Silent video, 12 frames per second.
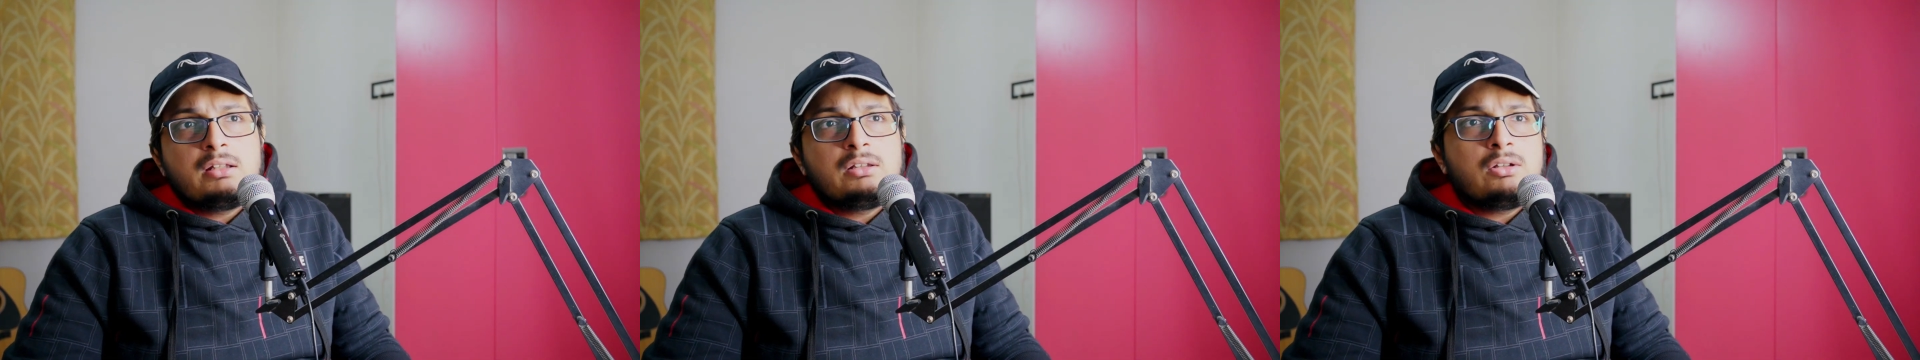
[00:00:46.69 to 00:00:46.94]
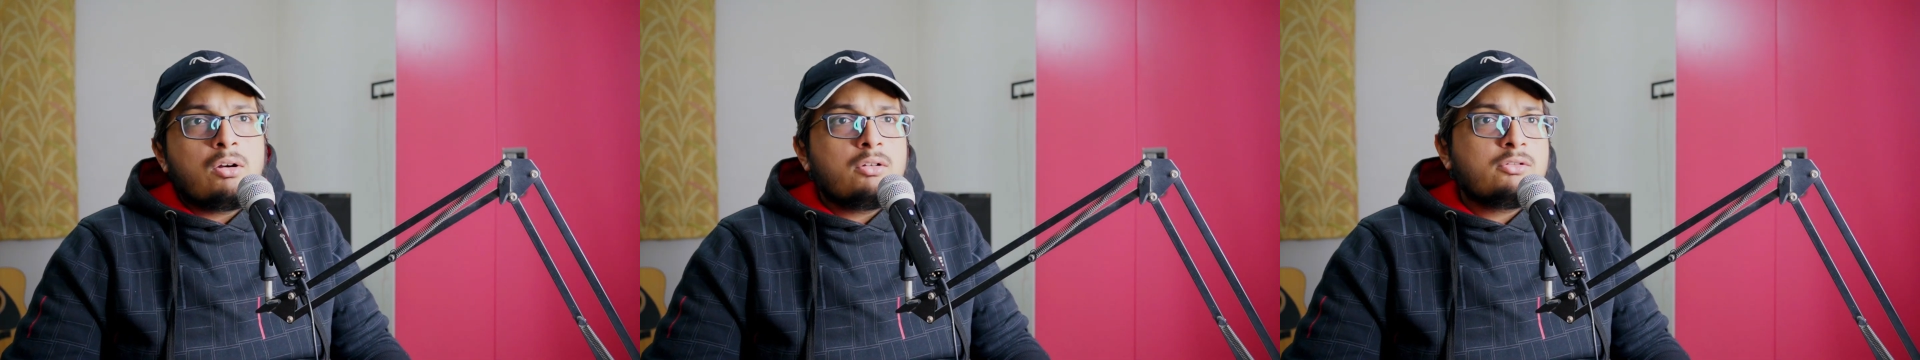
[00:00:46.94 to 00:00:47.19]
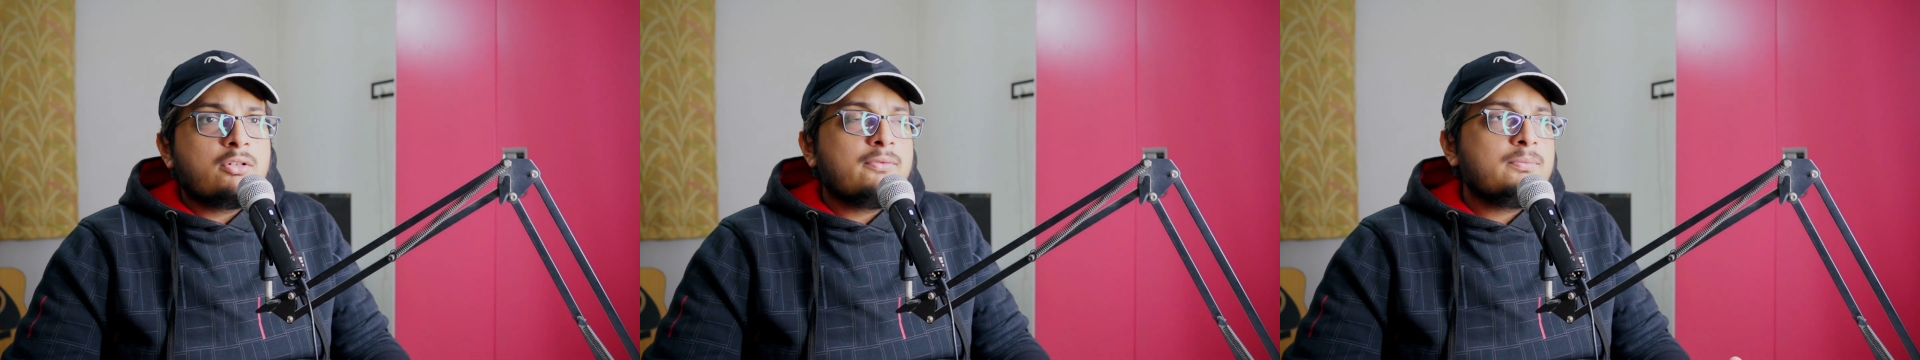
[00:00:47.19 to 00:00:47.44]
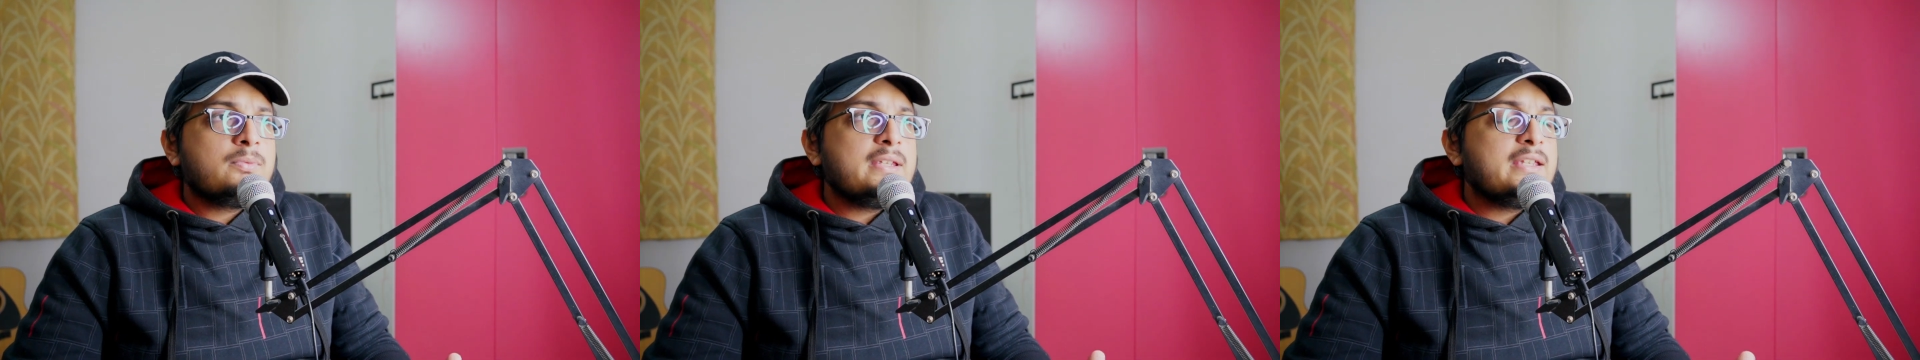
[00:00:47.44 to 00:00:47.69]
a lot
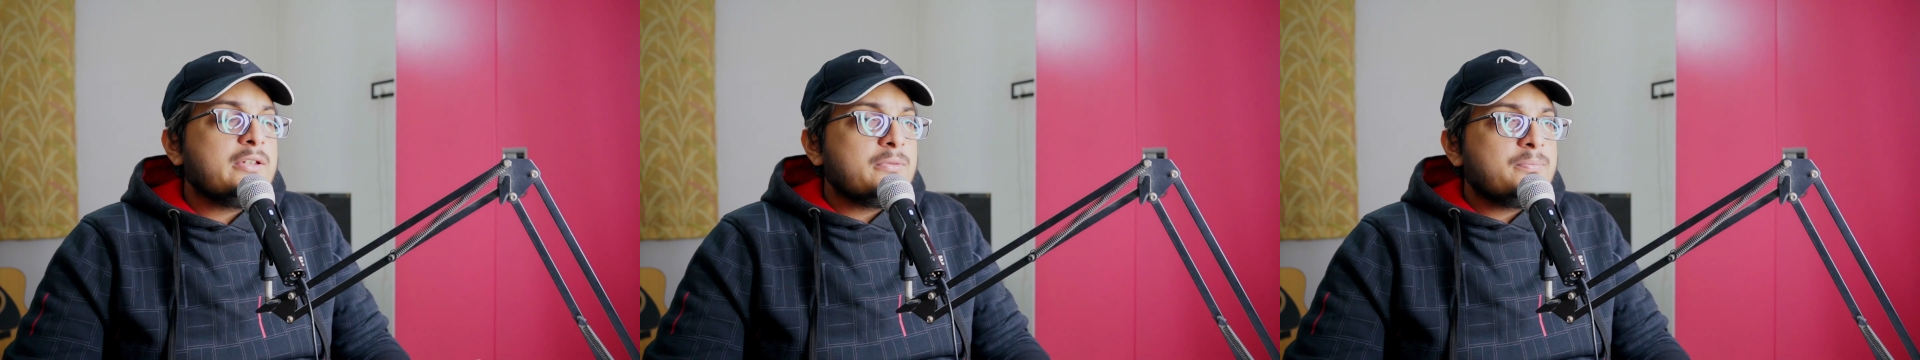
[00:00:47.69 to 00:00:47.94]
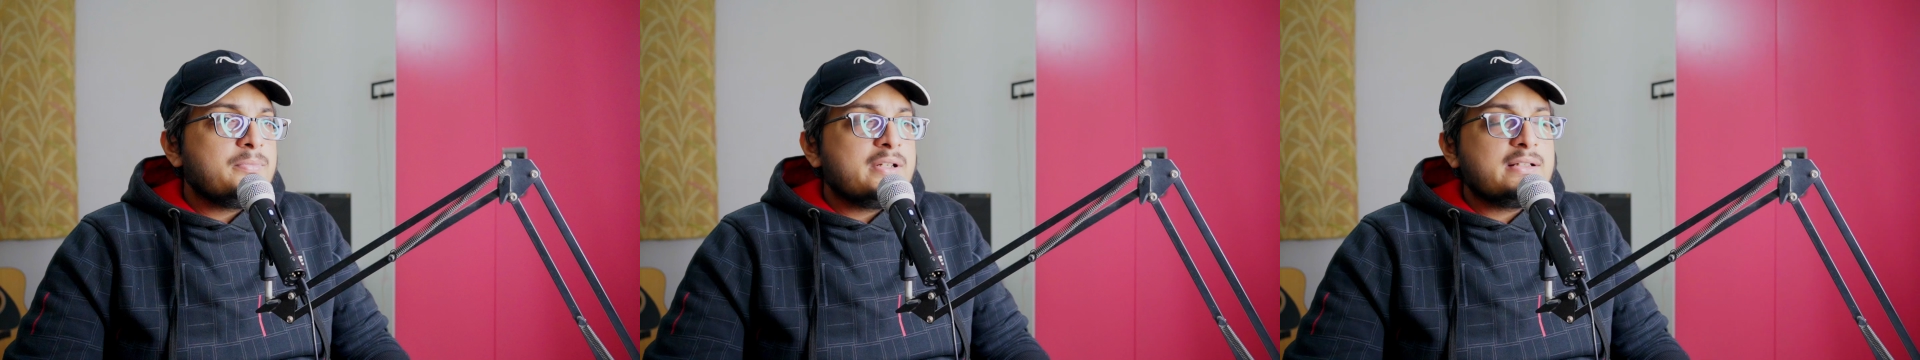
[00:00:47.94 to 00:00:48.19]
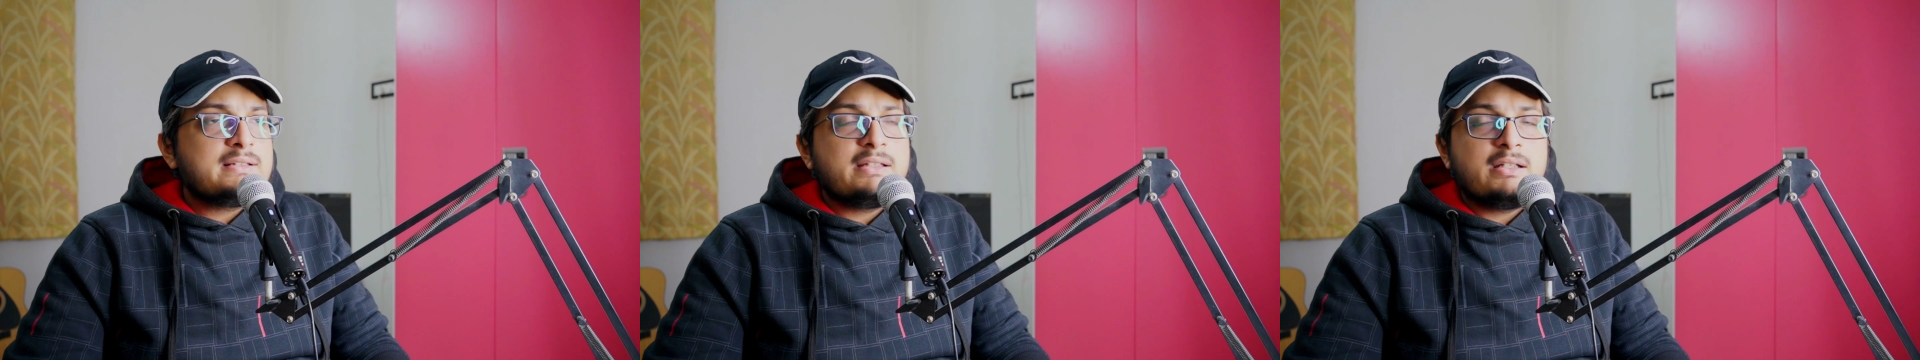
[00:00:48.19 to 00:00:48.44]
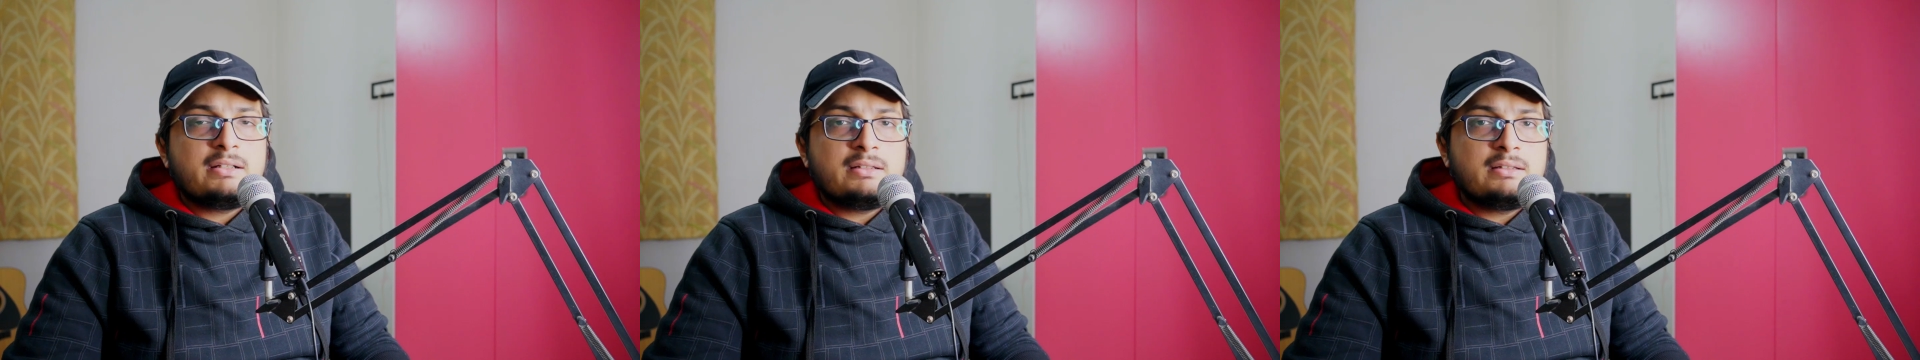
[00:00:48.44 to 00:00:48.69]
of equipments
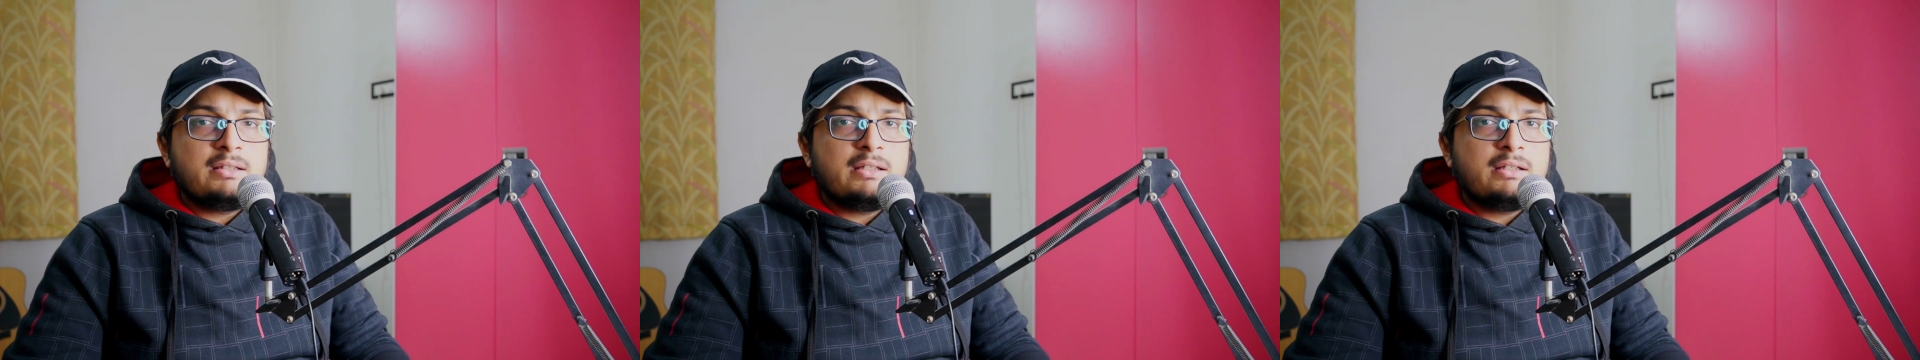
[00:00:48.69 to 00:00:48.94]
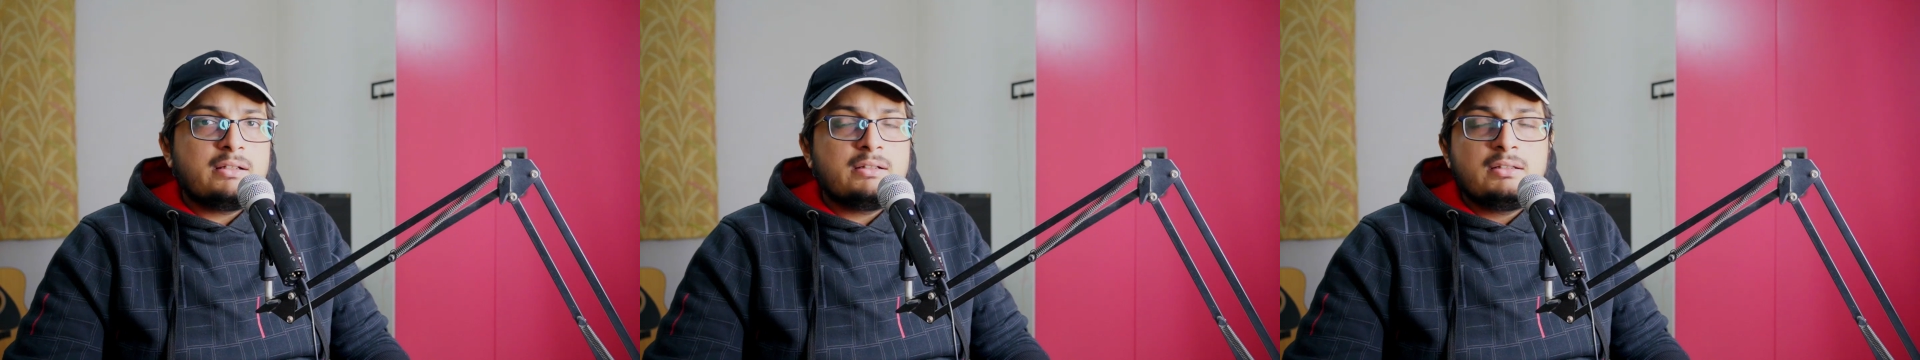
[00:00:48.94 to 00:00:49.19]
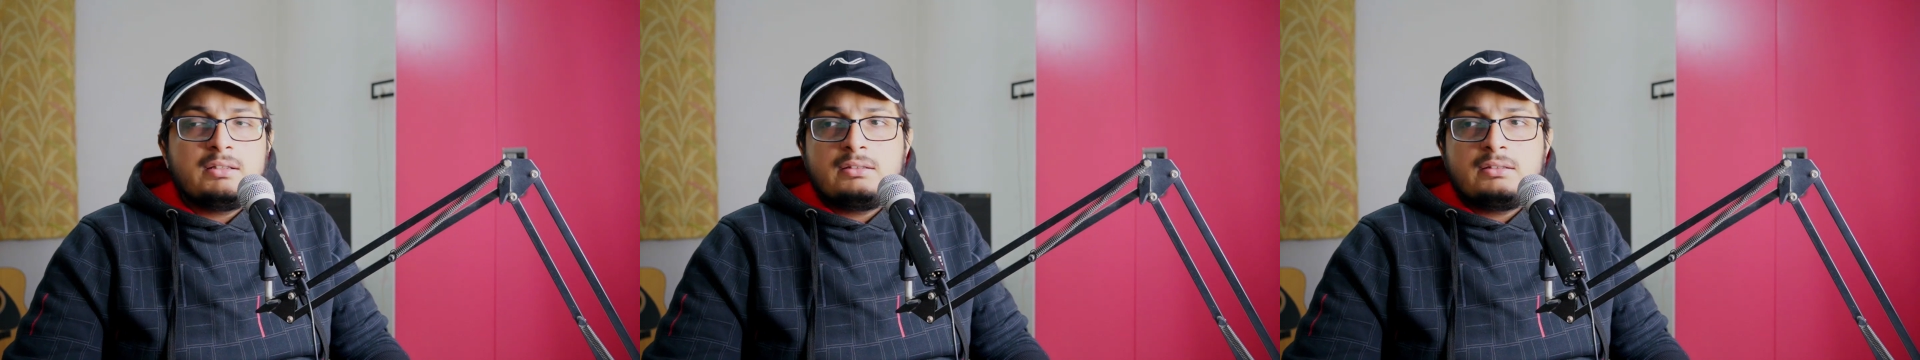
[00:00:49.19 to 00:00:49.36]
here and there